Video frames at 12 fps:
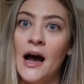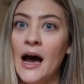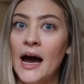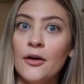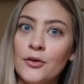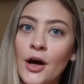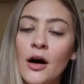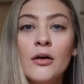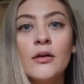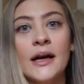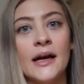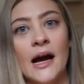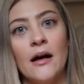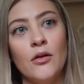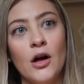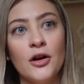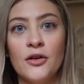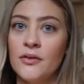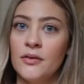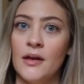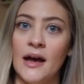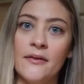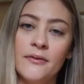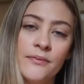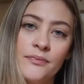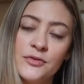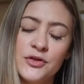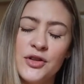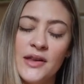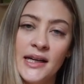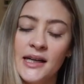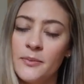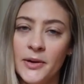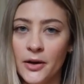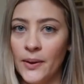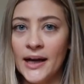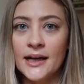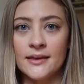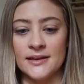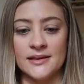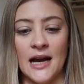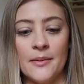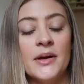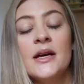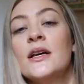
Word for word: i don't know like how long have do they need to be awake at this time?